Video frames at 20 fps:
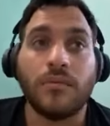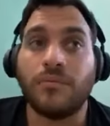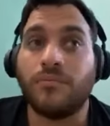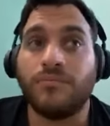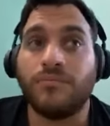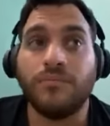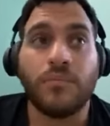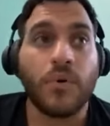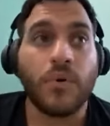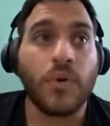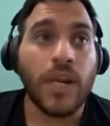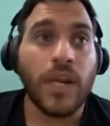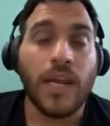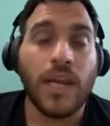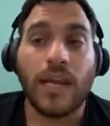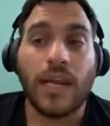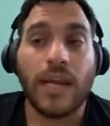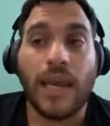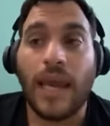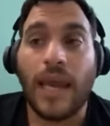bring
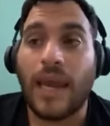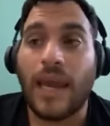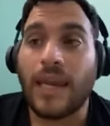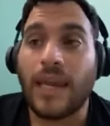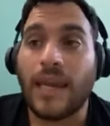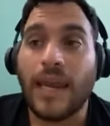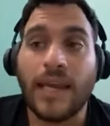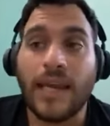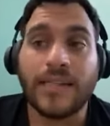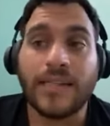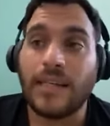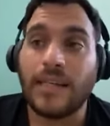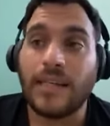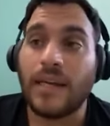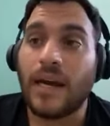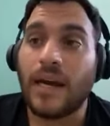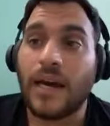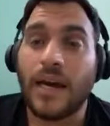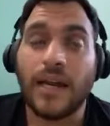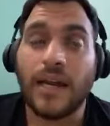any idea,
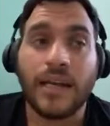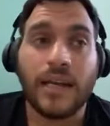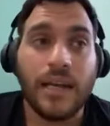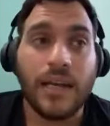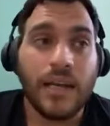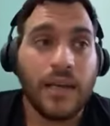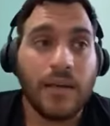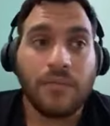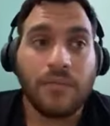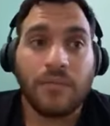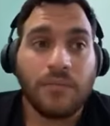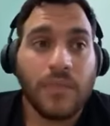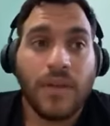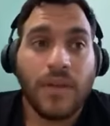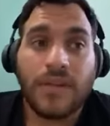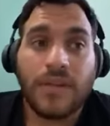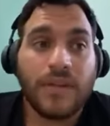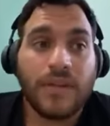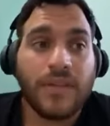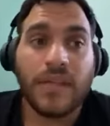any
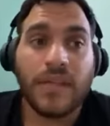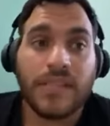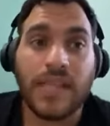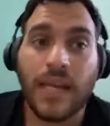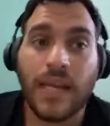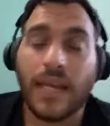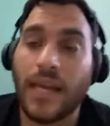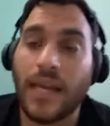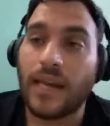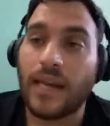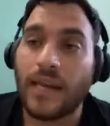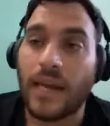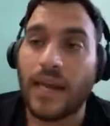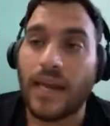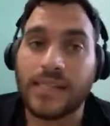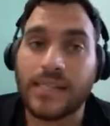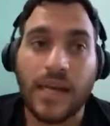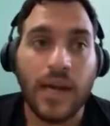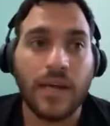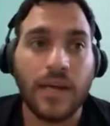things that can
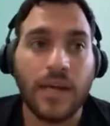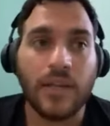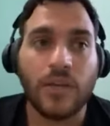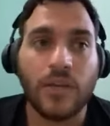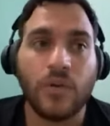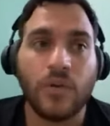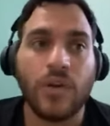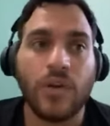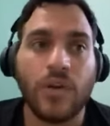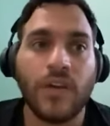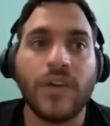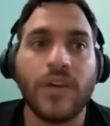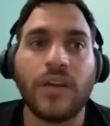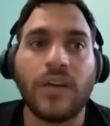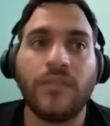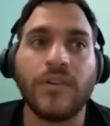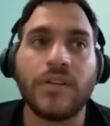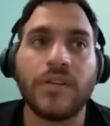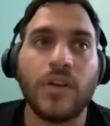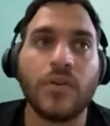excite you, even if it
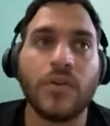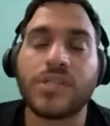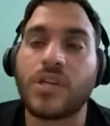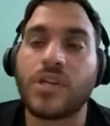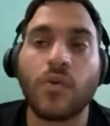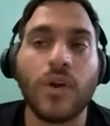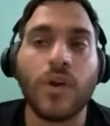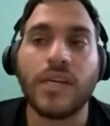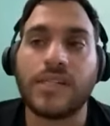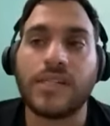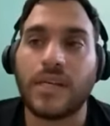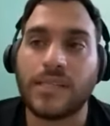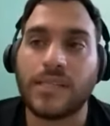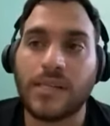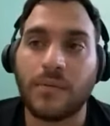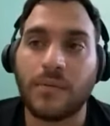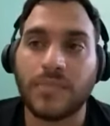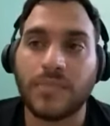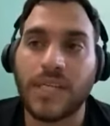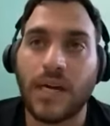looks crazy at some
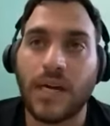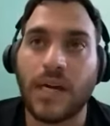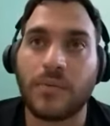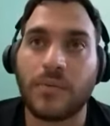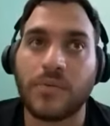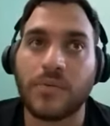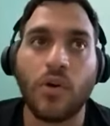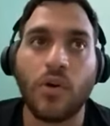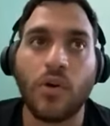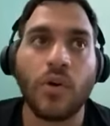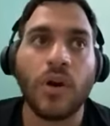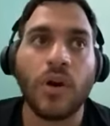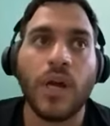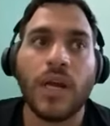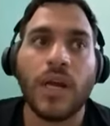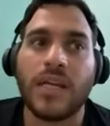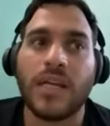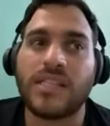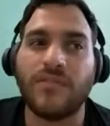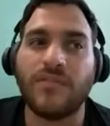times, or
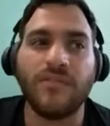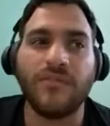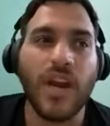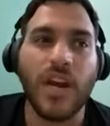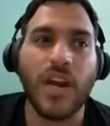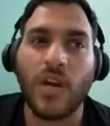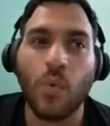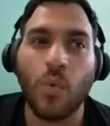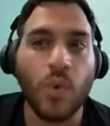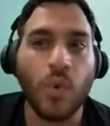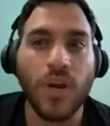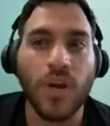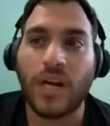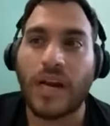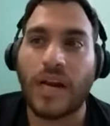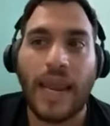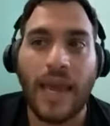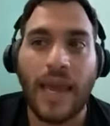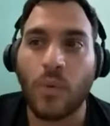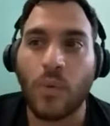it's a very weird
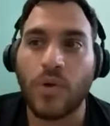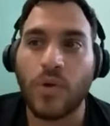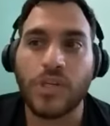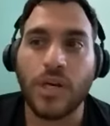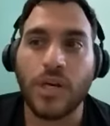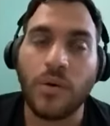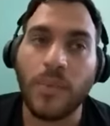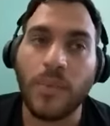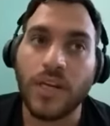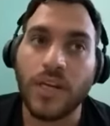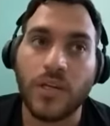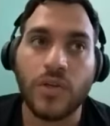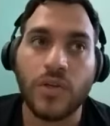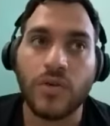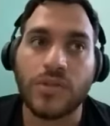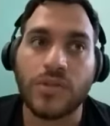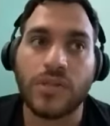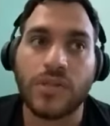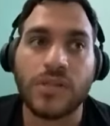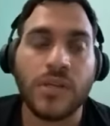language that nobody
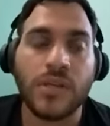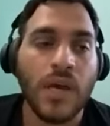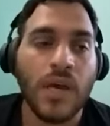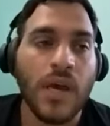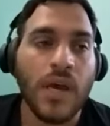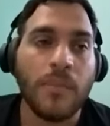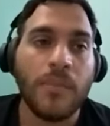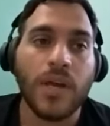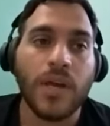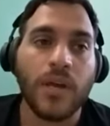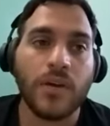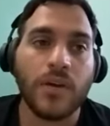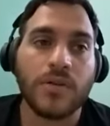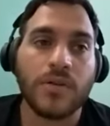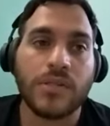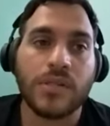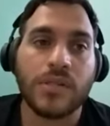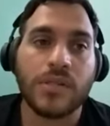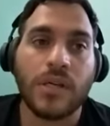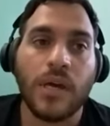uses,
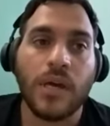because